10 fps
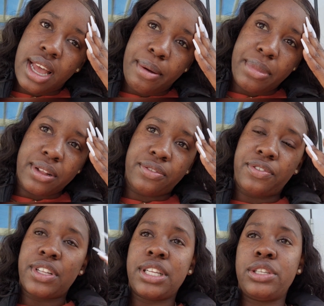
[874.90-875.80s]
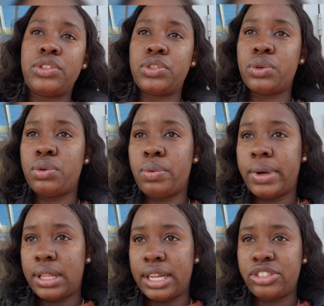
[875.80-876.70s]
i'm not feeling so
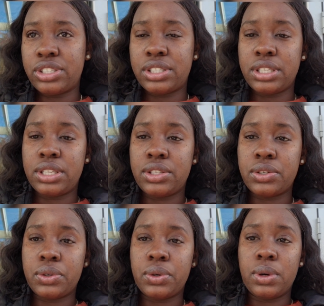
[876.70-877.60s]
well i just need to